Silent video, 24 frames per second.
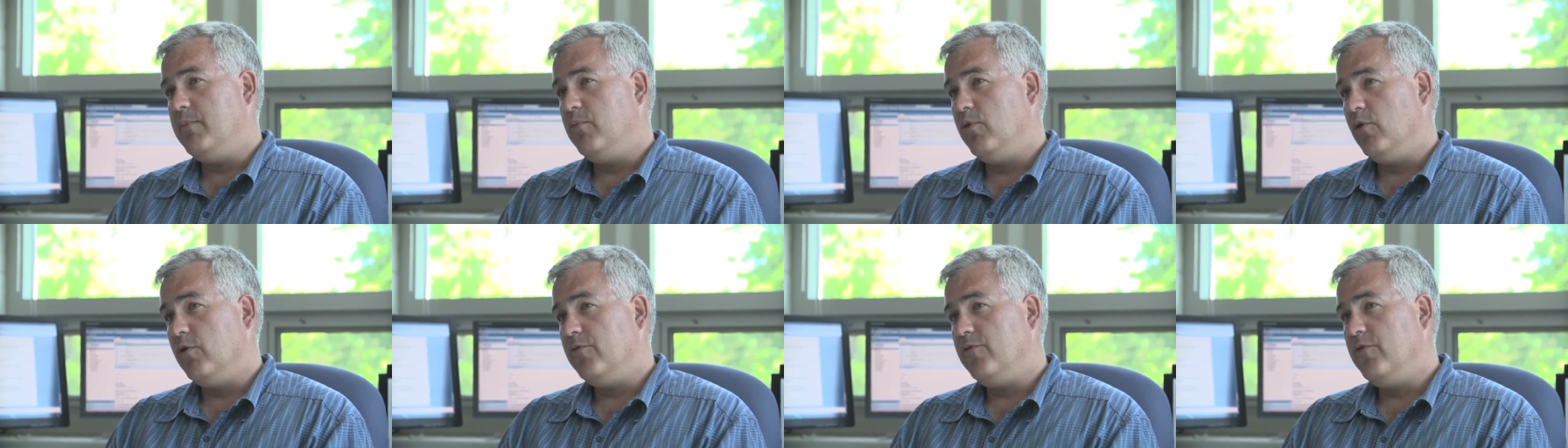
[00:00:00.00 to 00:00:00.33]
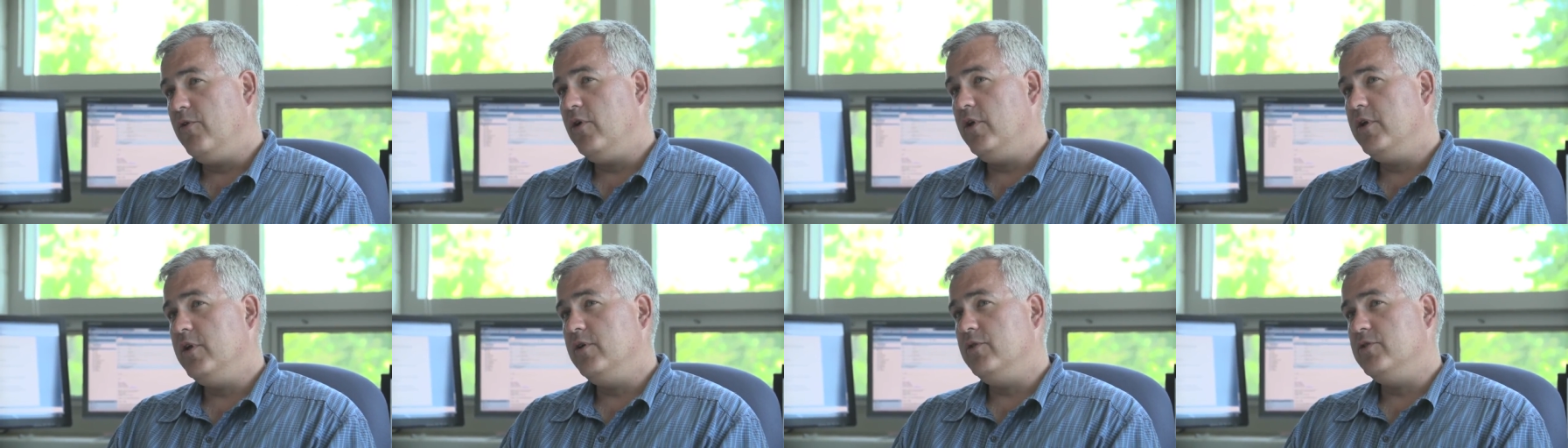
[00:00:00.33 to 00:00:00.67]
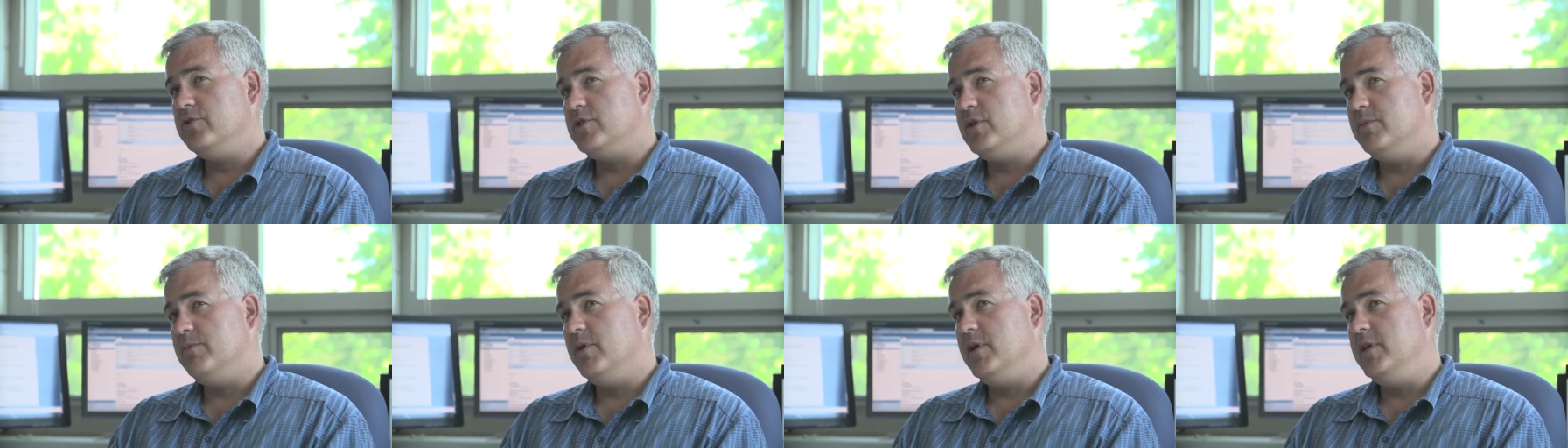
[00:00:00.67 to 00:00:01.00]

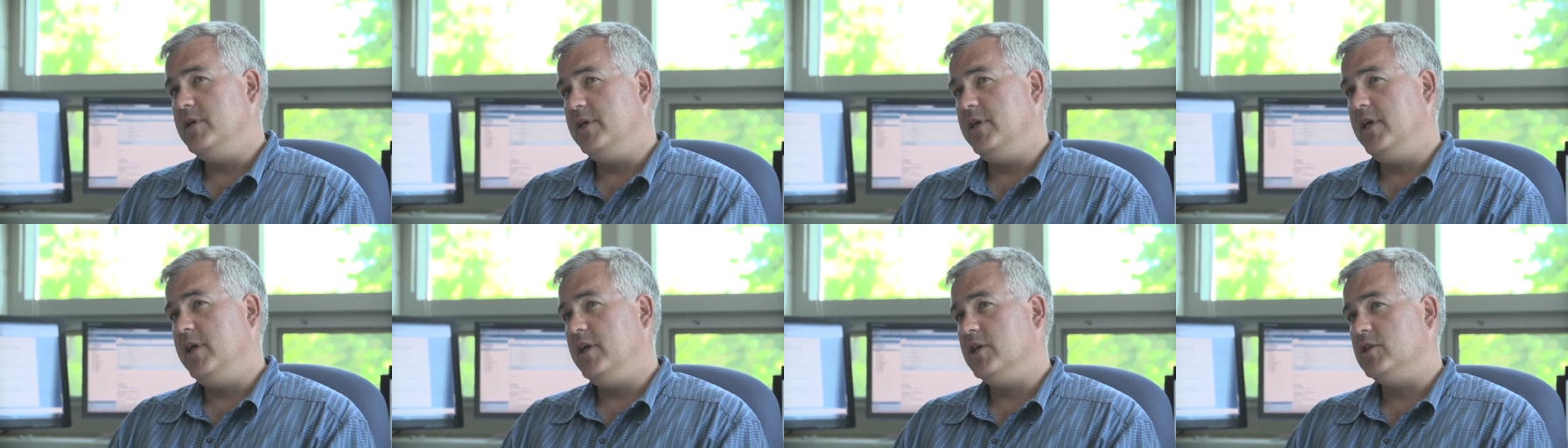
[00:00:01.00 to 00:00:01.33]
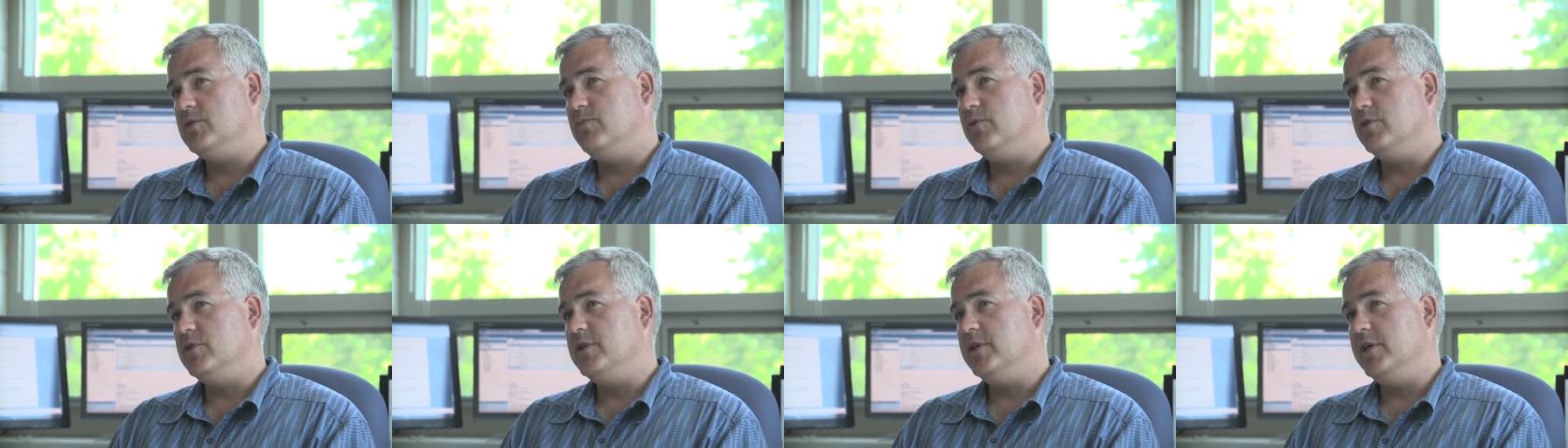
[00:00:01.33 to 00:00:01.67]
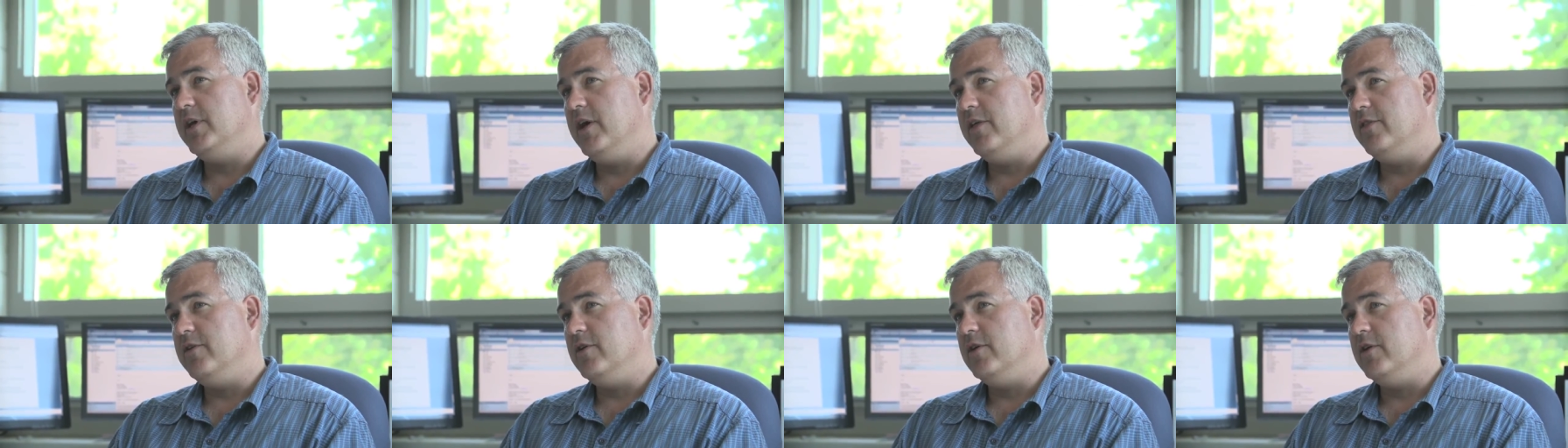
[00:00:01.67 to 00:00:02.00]
portfolios that MoneyGeek has put
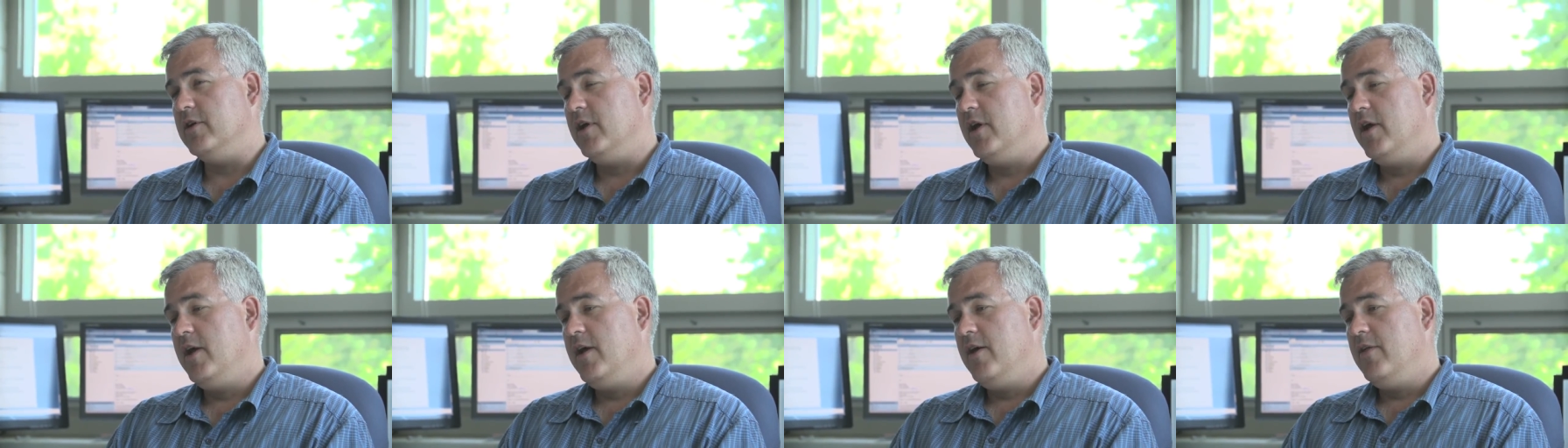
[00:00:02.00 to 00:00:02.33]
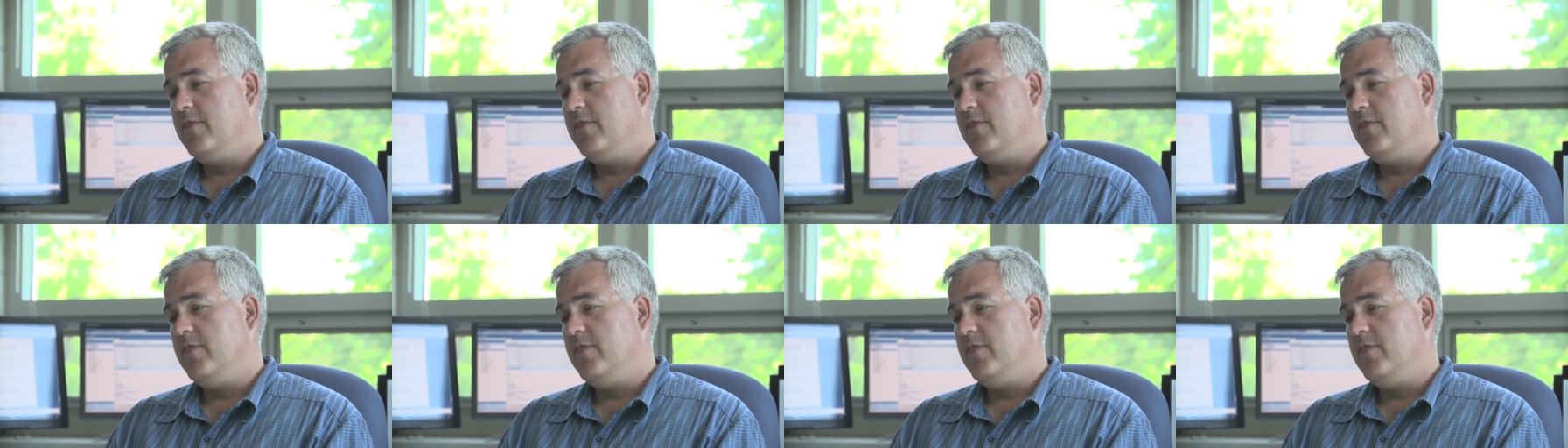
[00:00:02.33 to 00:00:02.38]
together